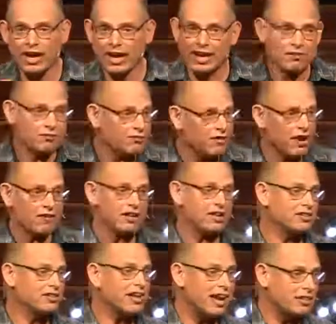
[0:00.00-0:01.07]
in
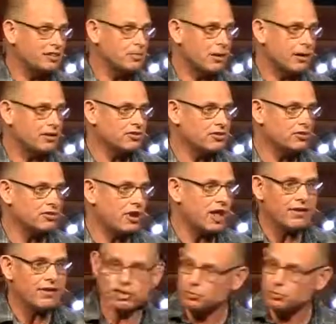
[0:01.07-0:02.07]
various aspects of life. So